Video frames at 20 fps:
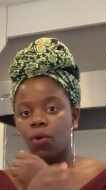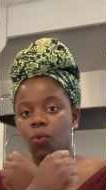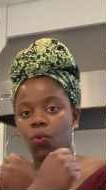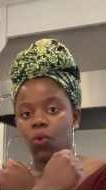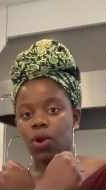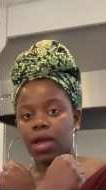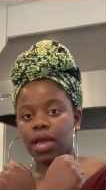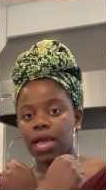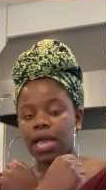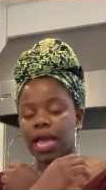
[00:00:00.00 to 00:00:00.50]

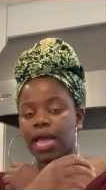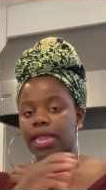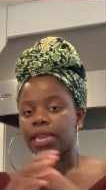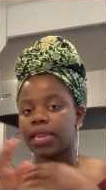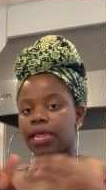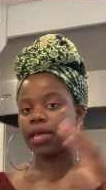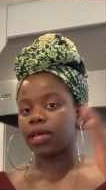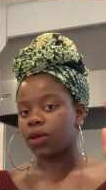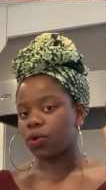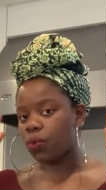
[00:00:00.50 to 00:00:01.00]

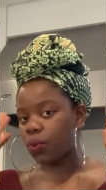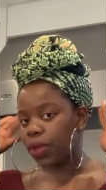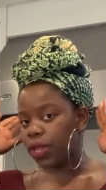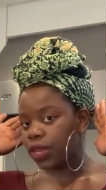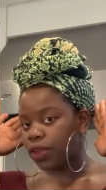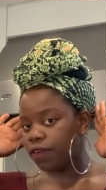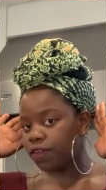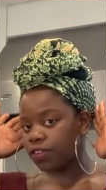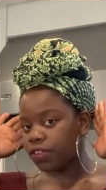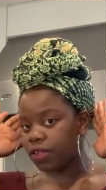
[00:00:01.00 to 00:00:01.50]
Wakanda,
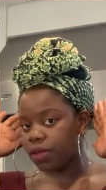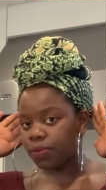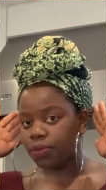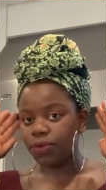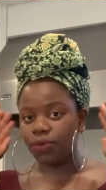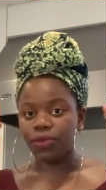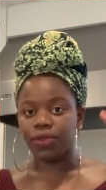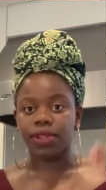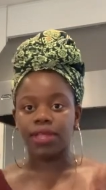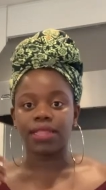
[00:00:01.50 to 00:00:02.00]
Queen of
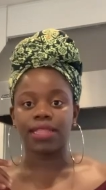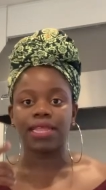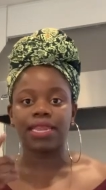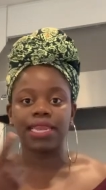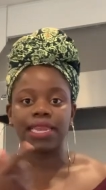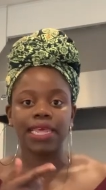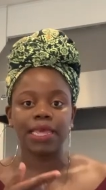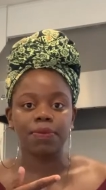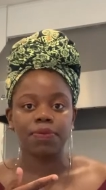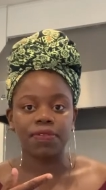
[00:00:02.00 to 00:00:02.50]
Zamunda, the
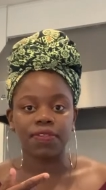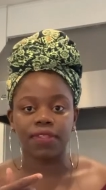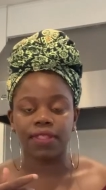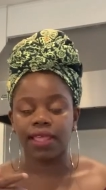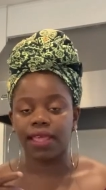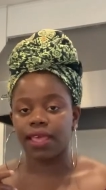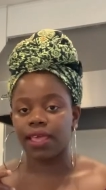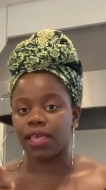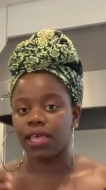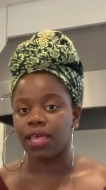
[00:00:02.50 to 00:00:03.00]

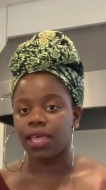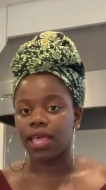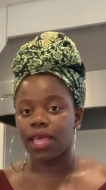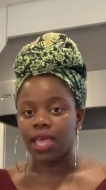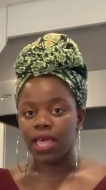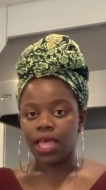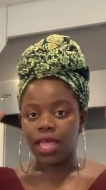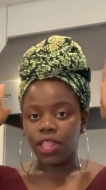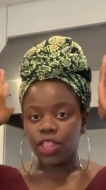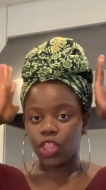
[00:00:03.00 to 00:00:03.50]
lipstick,
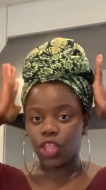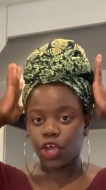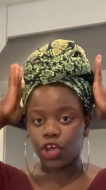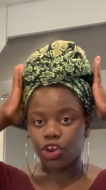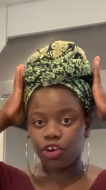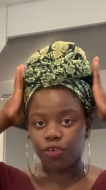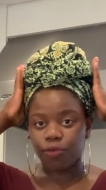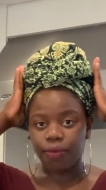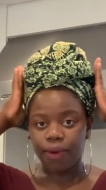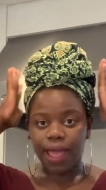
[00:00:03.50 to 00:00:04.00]
the
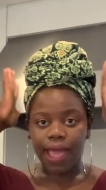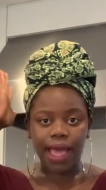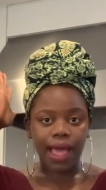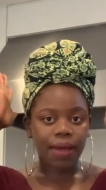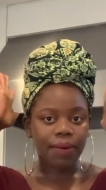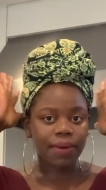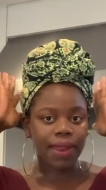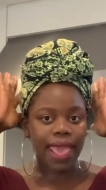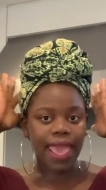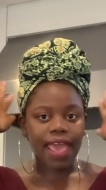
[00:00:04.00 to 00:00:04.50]

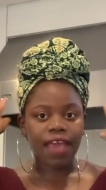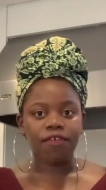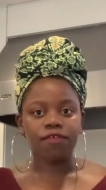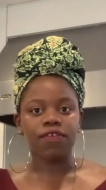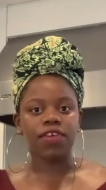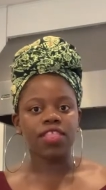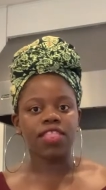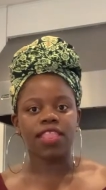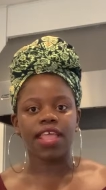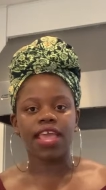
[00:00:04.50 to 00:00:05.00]
crown,
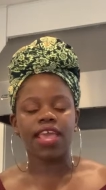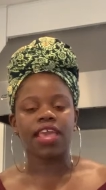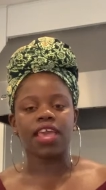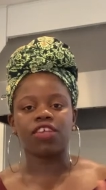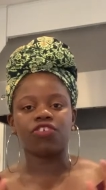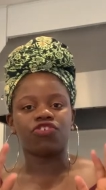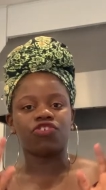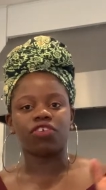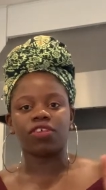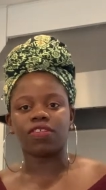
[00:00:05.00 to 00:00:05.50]
everything
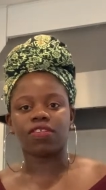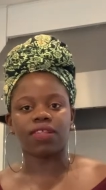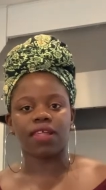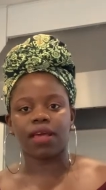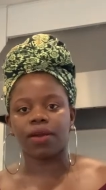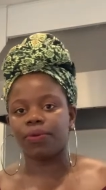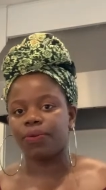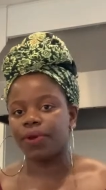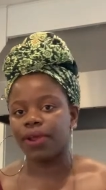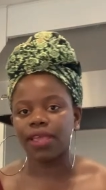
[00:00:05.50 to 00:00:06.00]
is just
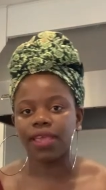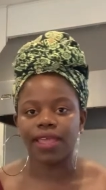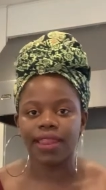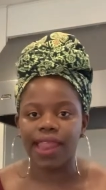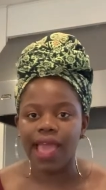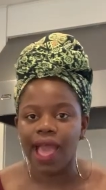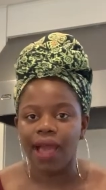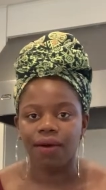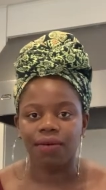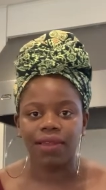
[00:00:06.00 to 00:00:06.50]
like working
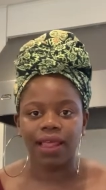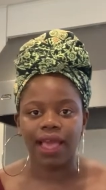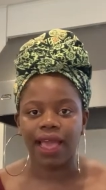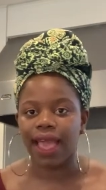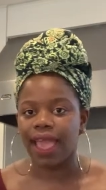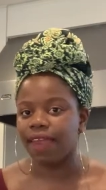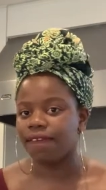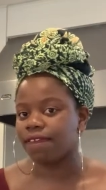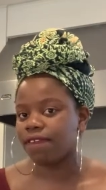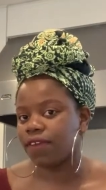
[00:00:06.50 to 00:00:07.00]
out. Like
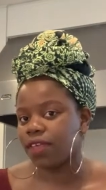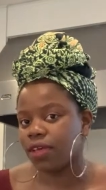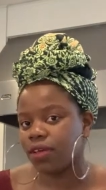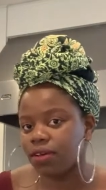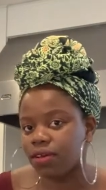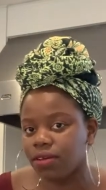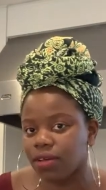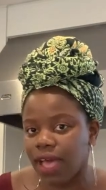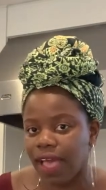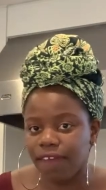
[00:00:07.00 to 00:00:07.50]
I
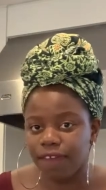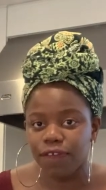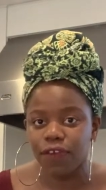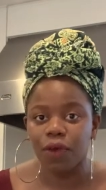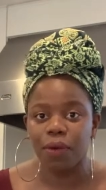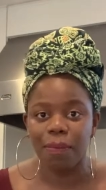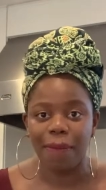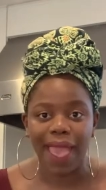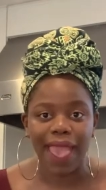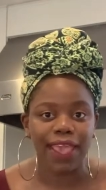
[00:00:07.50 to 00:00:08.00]
feel
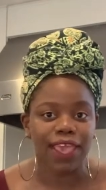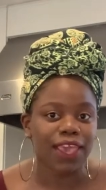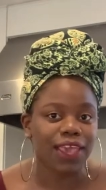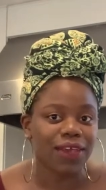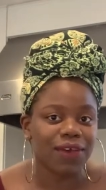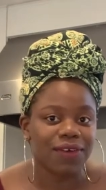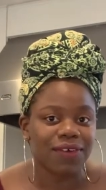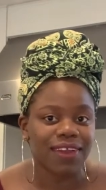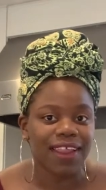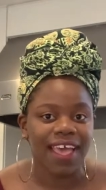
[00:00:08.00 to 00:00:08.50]
mad
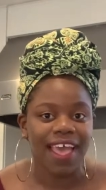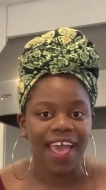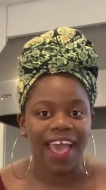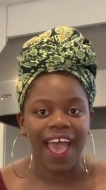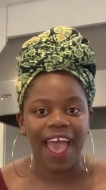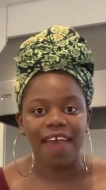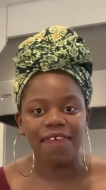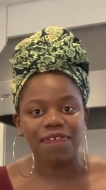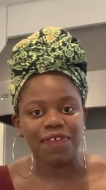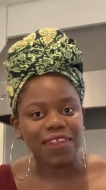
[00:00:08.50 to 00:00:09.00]
cute.
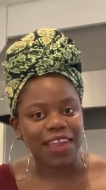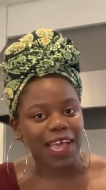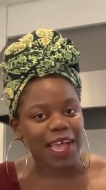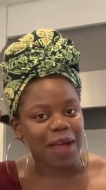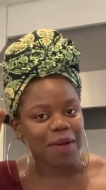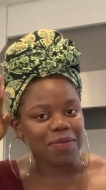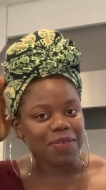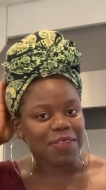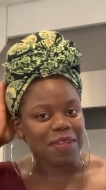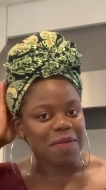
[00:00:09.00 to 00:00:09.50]
I feel like
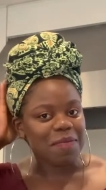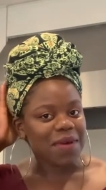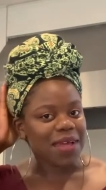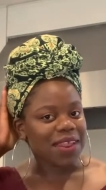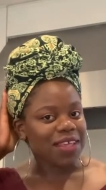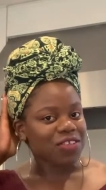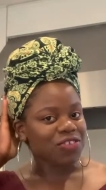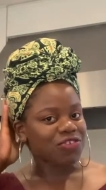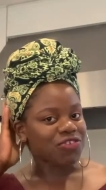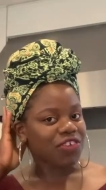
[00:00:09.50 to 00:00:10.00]
I'm
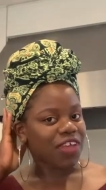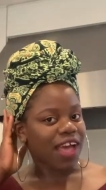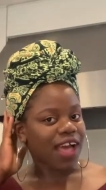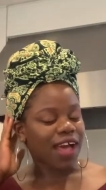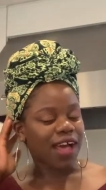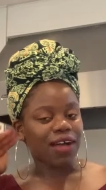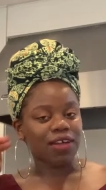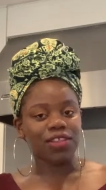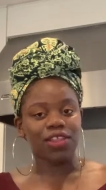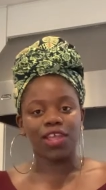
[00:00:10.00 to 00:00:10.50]
somebody's
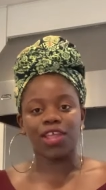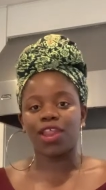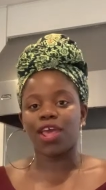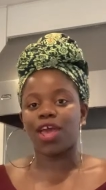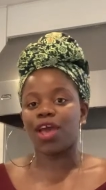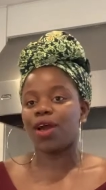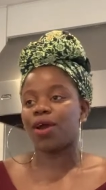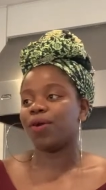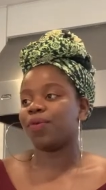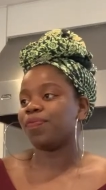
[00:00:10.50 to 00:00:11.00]
child, you
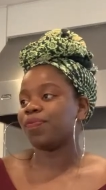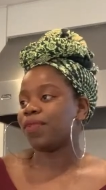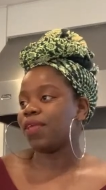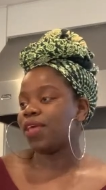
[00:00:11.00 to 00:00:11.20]
know.